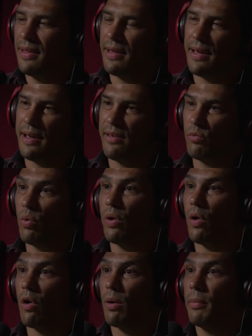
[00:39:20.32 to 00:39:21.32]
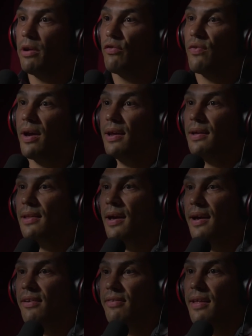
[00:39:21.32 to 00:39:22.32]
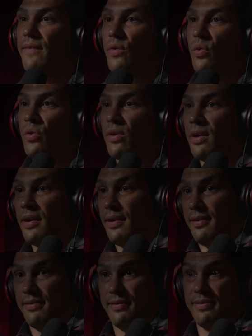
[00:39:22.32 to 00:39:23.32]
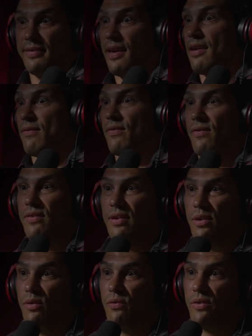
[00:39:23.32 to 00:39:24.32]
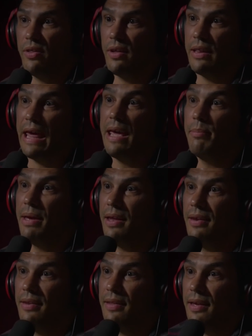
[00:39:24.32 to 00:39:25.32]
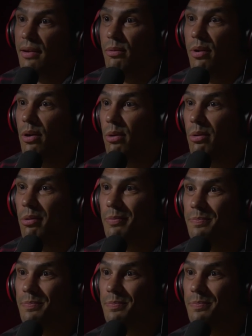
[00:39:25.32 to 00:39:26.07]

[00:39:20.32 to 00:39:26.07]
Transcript: the guy has one arm and he's fighting at the highest level. Is it safe? For the layman, they don't know.